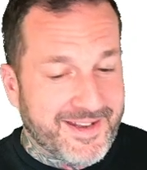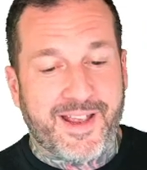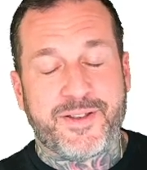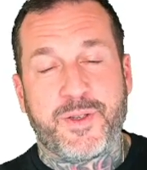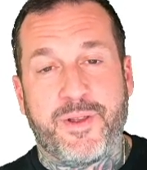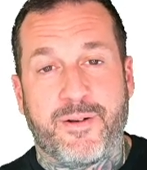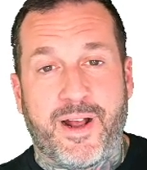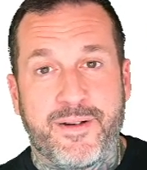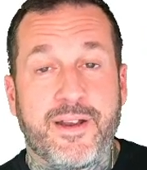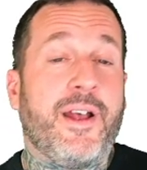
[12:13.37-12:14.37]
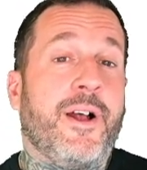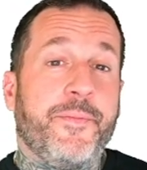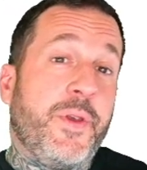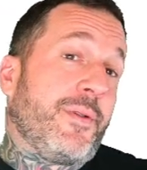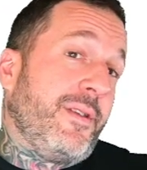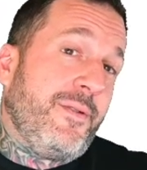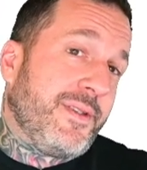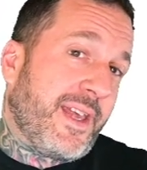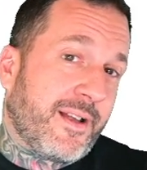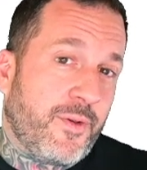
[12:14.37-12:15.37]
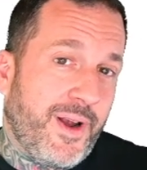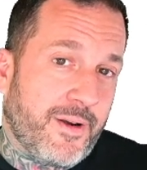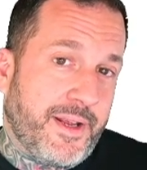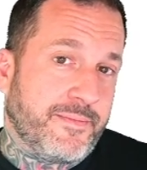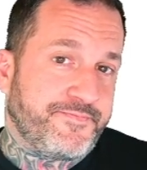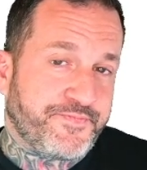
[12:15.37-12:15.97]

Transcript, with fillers: contextually around it you can use that query